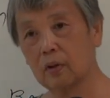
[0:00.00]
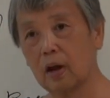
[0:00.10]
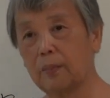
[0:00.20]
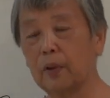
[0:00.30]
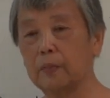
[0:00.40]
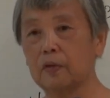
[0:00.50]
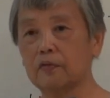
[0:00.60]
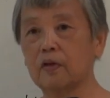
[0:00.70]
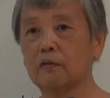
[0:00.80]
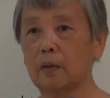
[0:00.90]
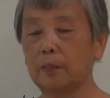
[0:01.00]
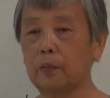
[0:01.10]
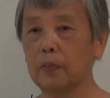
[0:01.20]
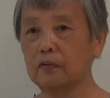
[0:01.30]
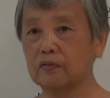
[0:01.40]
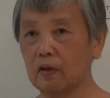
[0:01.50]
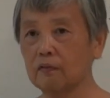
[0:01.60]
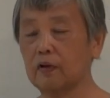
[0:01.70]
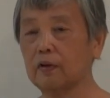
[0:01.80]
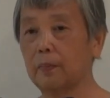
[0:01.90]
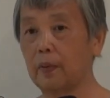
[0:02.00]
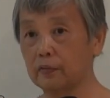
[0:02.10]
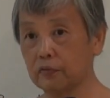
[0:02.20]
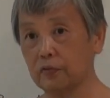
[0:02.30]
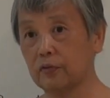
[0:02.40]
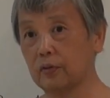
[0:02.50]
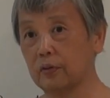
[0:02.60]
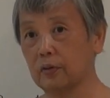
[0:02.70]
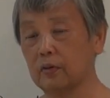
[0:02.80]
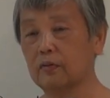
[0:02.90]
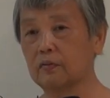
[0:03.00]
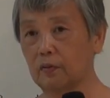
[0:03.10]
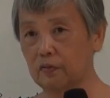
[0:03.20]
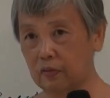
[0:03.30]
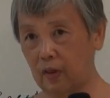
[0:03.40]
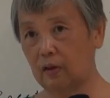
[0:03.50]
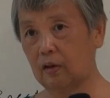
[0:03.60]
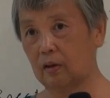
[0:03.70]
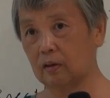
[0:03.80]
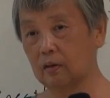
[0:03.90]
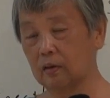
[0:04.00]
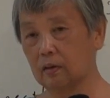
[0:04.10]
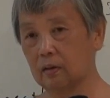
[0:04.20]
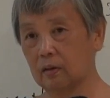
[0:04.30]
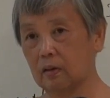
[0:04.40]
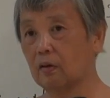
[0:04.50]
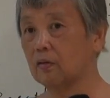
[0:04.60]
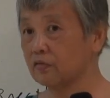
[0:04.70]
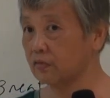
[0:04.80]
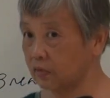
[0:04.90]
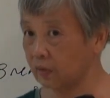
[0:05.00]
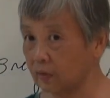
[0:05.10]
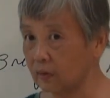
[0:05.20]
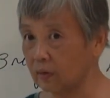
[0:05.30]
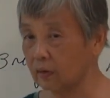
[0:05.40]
I put myself in a posture of standing, or sitting,